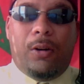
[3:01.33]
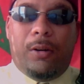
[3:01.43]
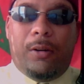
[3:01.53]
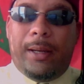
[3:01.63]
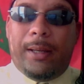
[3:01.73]

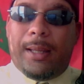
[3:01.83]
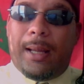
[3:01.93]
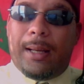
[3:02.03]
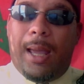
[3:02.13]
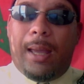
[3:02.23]
or anything
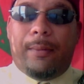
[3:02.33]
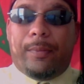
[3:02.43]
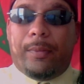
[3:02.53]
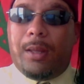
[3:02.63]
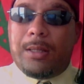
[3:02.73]
like that,
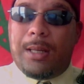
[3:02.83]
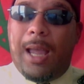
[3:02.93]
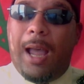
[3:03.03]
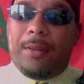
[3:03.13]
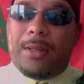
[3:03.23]
doesn't
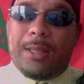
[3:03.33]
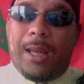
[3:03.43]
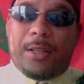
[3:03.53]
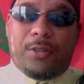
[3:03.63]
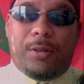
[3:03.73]
have this
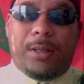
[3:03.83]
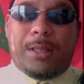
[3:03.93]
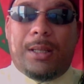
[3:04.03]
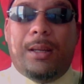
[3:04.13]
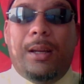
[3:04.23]
national
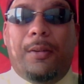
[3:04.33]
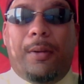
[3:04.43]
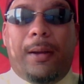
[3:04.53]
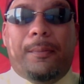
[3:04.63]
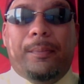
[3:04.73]
descent,
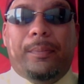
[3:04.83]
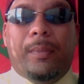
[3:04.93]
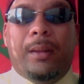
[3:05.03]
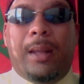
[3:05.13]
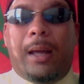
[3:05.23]
right?
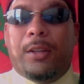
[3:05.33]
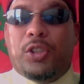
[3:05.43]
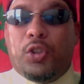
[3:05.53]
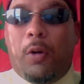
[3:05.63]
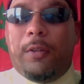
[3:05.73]
Now,
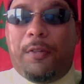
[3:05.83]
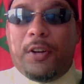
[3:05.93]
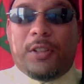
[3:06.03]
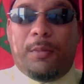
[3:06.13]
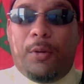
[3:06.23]
the shortened
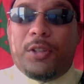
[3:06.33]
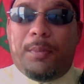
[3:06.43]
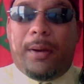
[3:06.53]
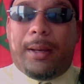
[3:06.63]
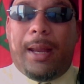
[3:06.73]
version of
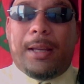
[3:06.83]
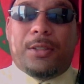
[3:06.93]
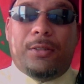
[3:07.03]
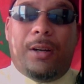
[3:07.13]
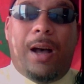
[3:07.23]
Moorish American
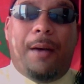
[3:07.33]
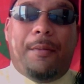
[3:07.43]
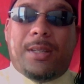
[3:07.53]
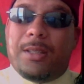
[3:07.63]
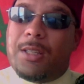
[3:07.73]
National,
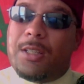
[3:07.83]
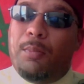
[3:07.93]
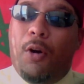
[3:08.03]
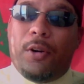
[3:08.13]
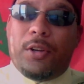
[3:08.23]
obviously, is
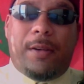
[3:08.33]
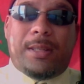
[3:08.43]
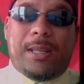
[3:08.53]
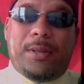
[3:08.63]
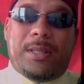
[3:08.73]
just Moorish. So
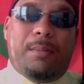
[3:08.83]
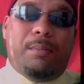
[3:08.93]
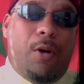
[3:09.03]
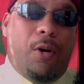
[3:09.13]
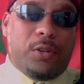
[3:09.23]
every time we say
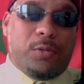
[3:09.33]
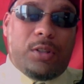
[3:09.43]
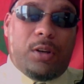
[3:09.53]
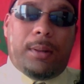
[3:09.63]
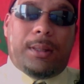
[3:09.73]
Moorish, we're
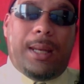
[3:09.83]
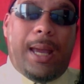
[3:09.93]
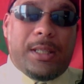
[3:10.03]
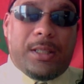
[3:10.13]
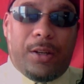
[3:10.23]
talking about the
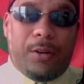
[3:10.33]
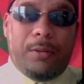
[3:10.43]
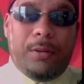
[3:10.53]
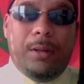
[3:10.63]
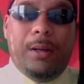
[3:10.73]
nation, though,